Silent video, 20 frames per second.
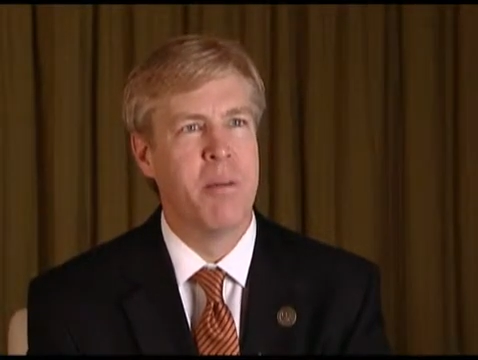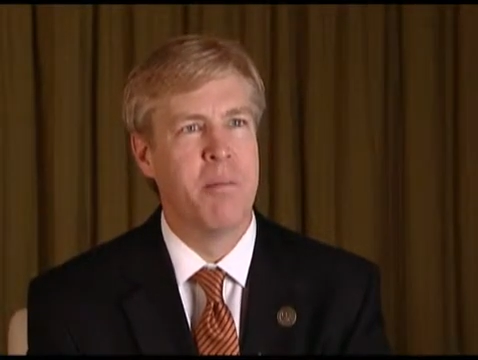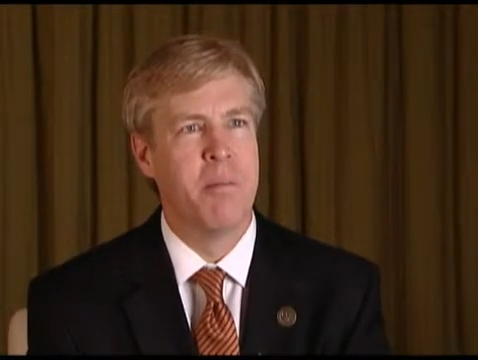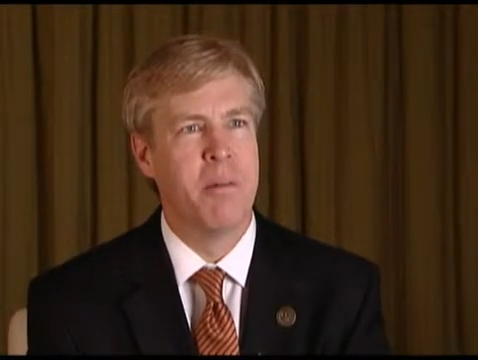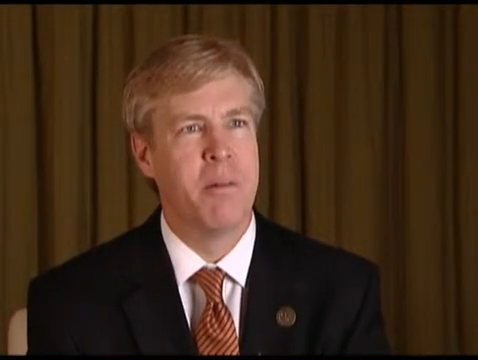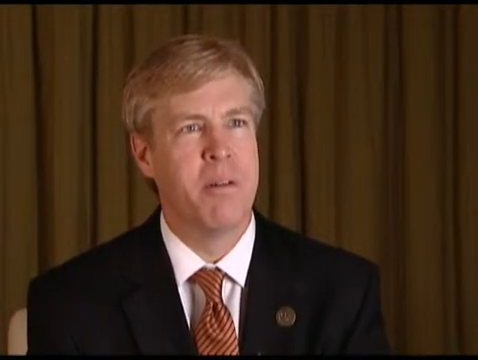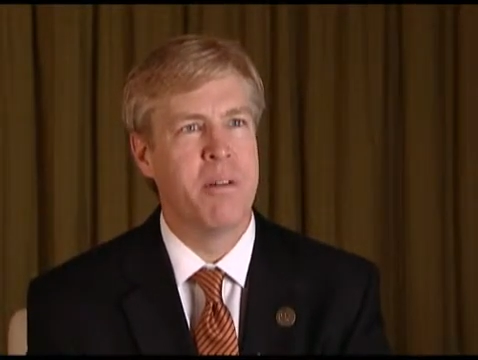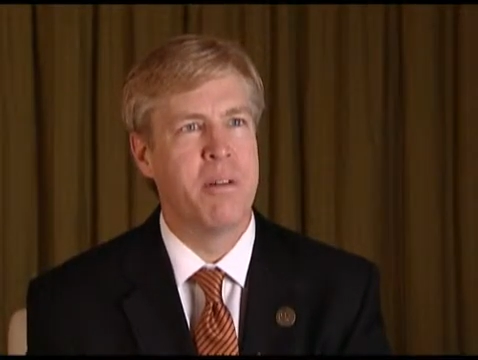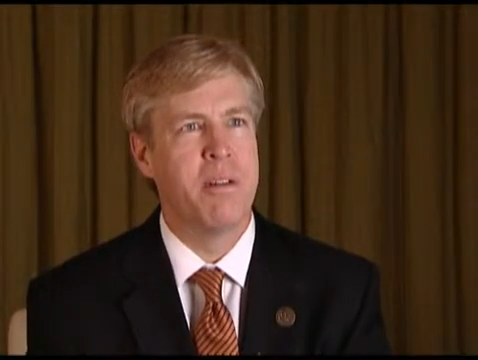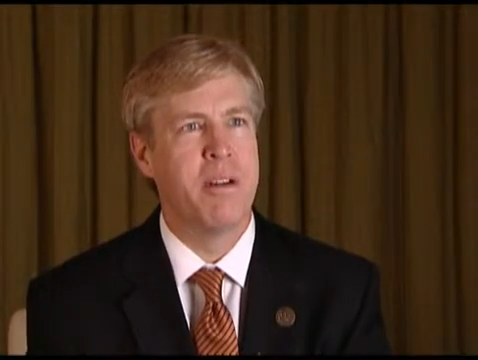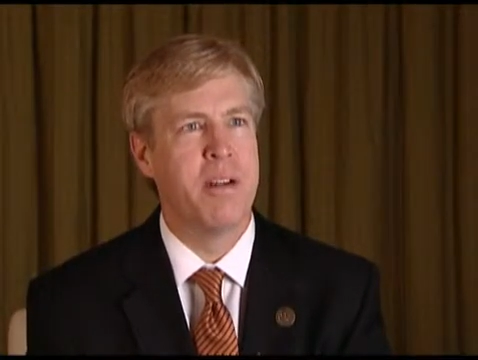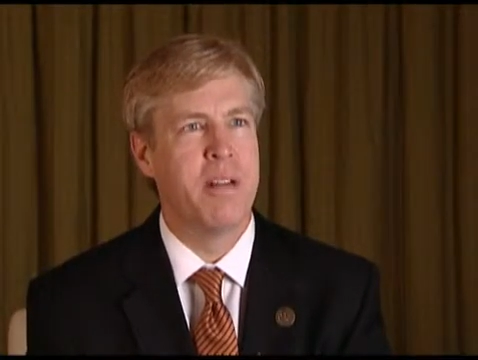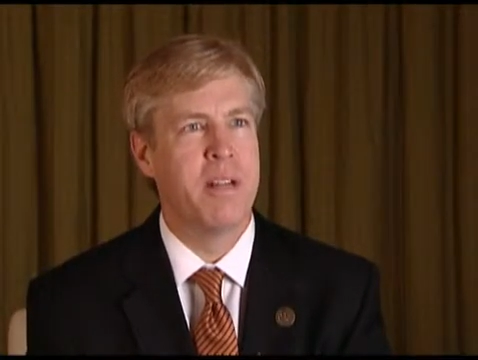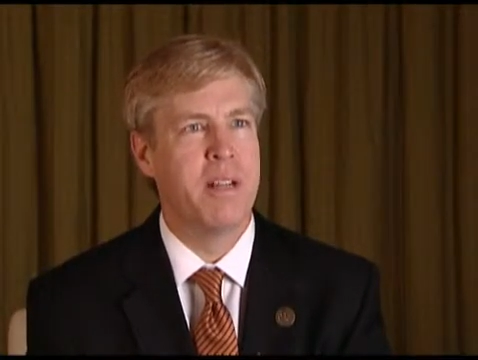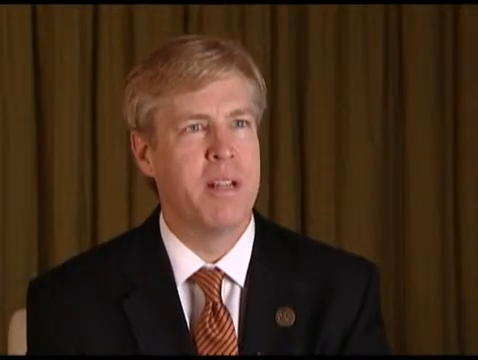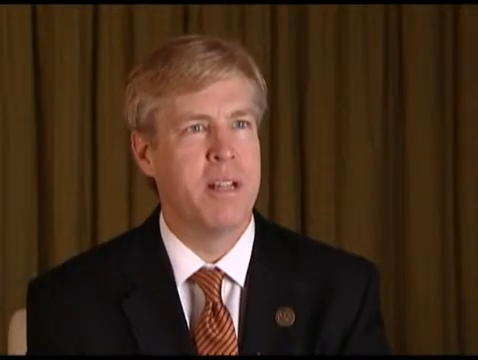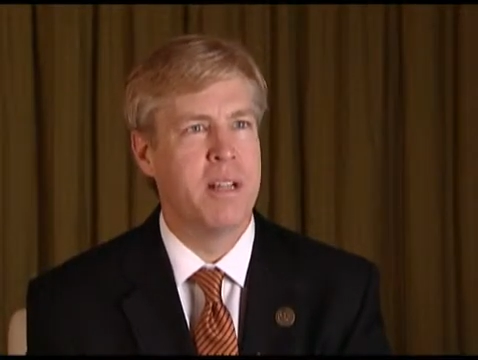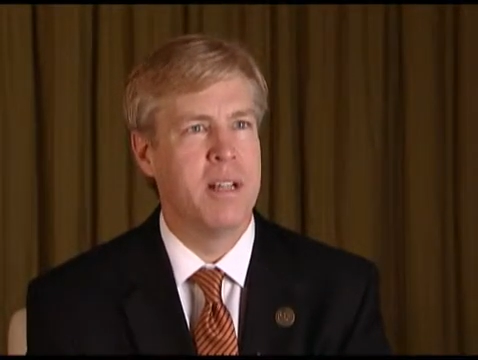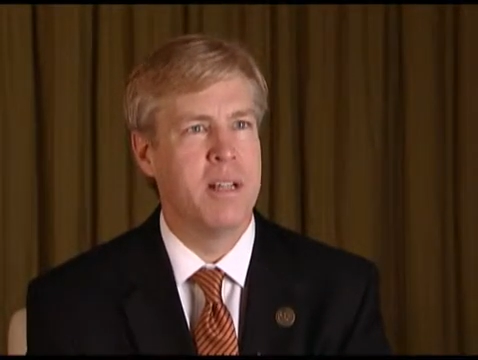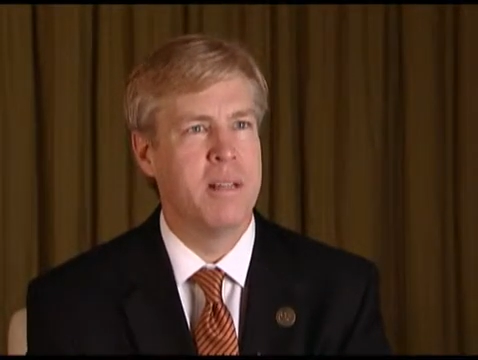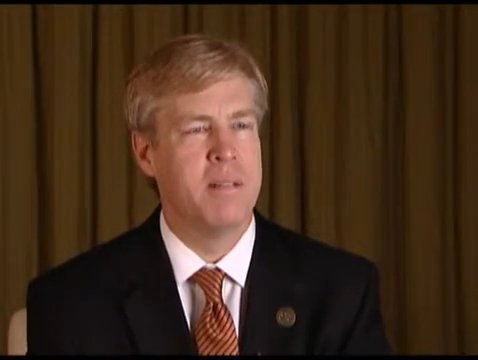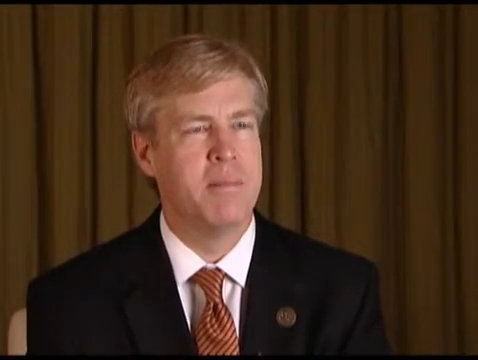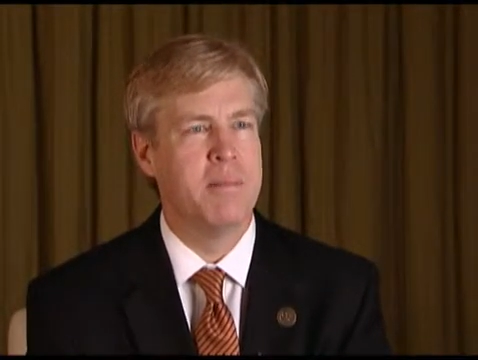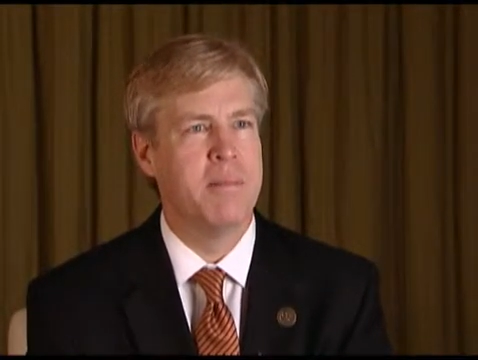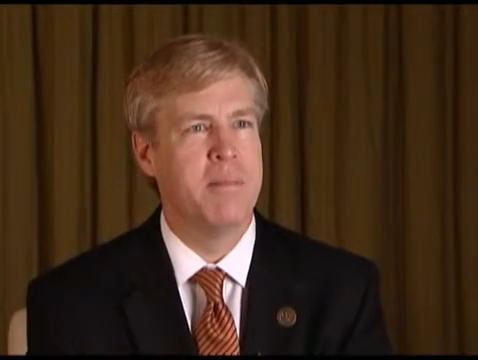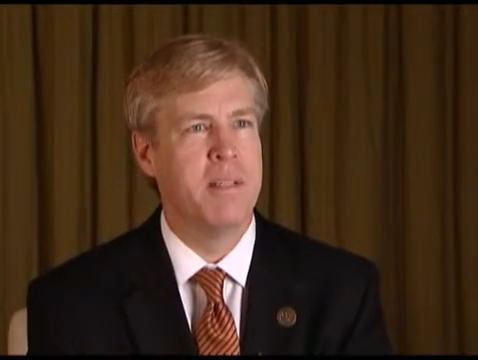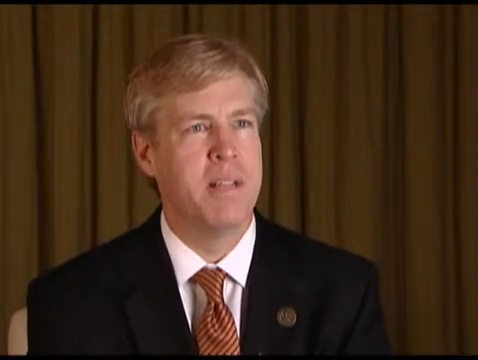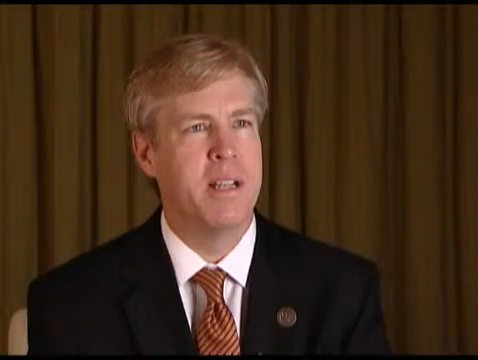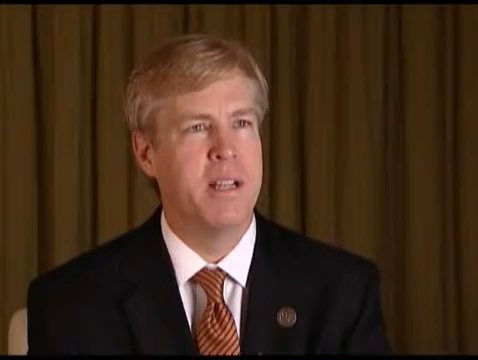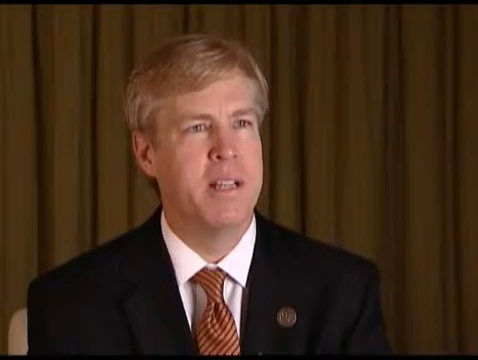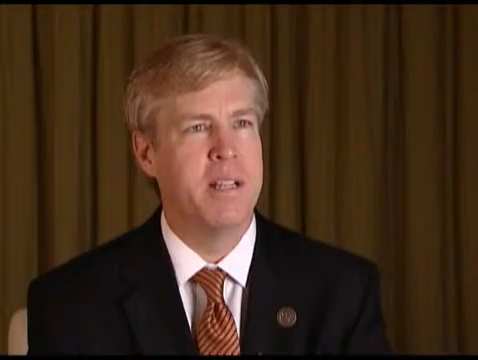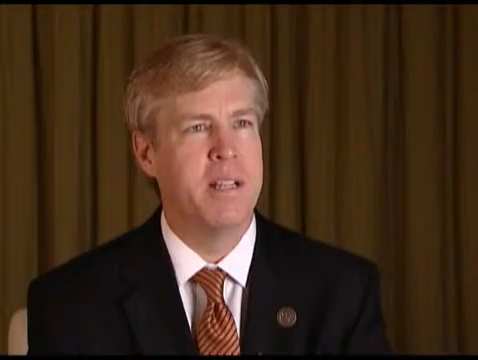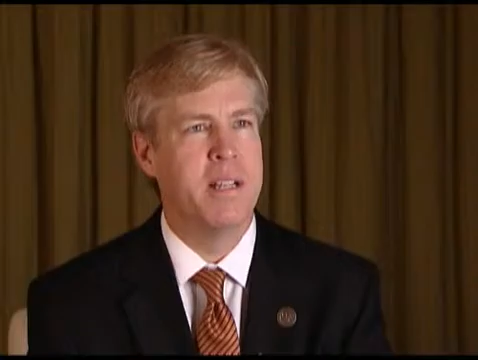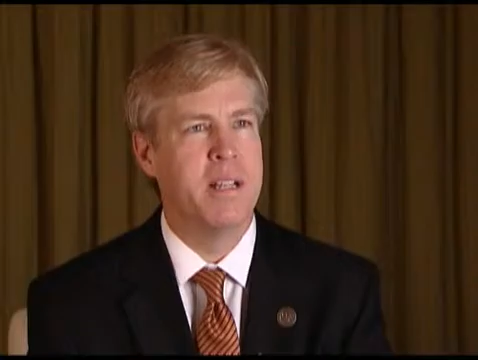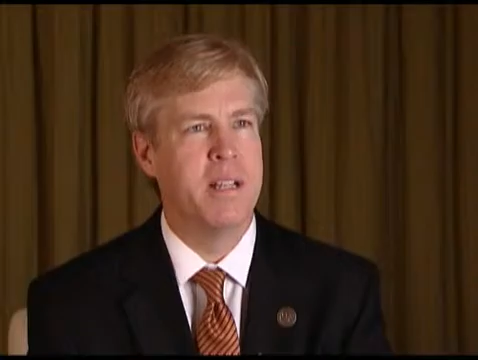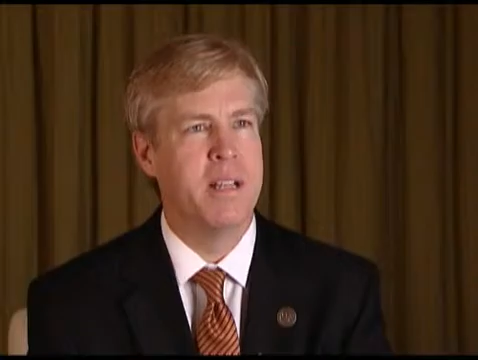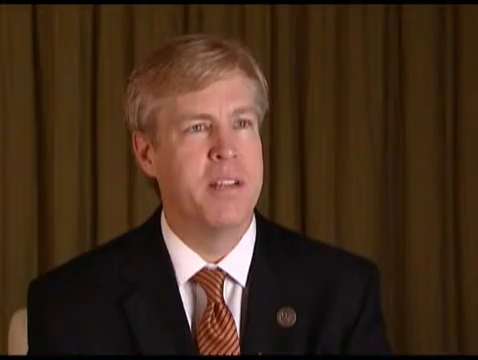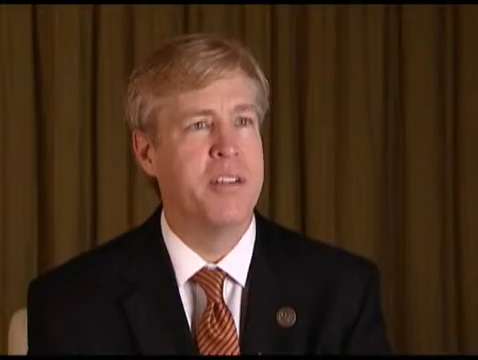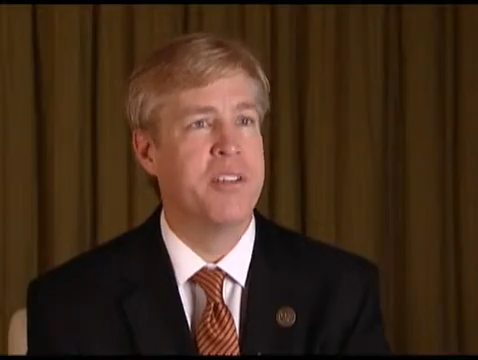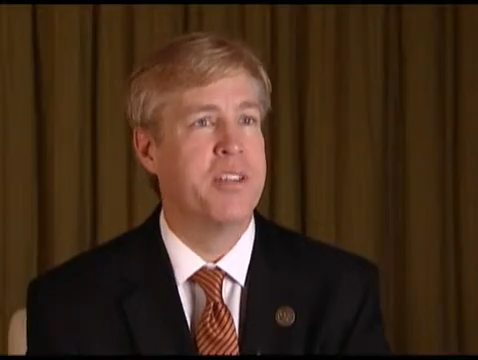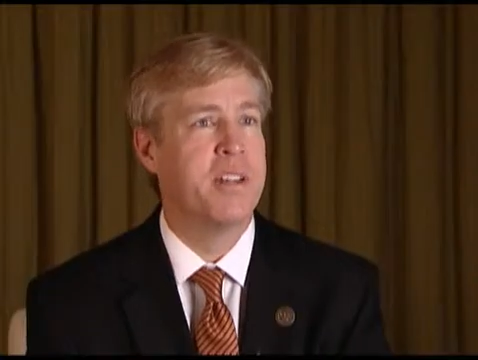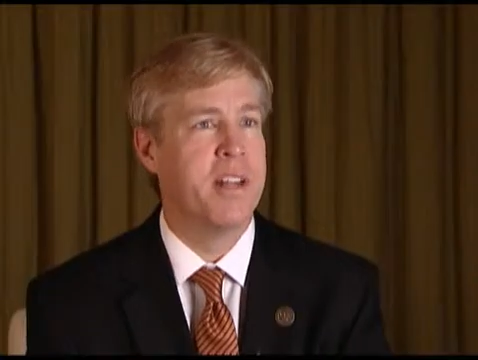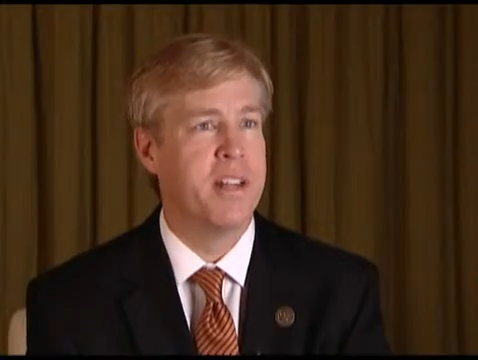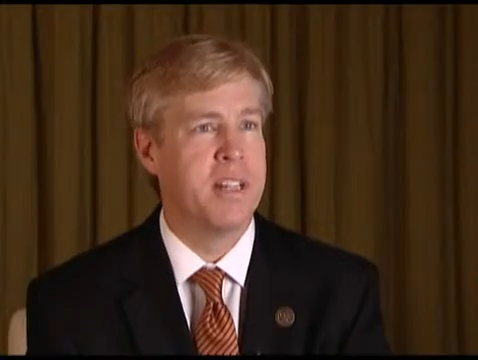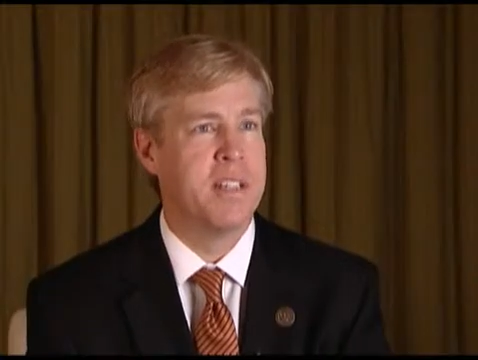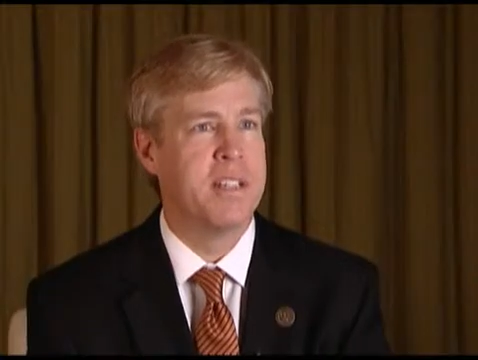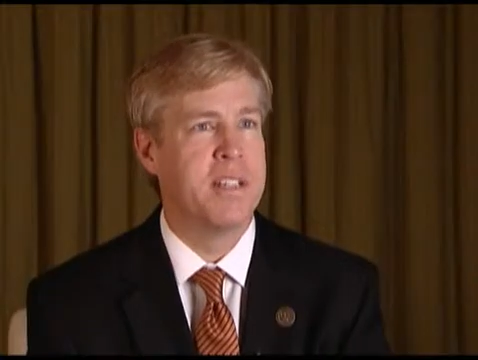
per initiated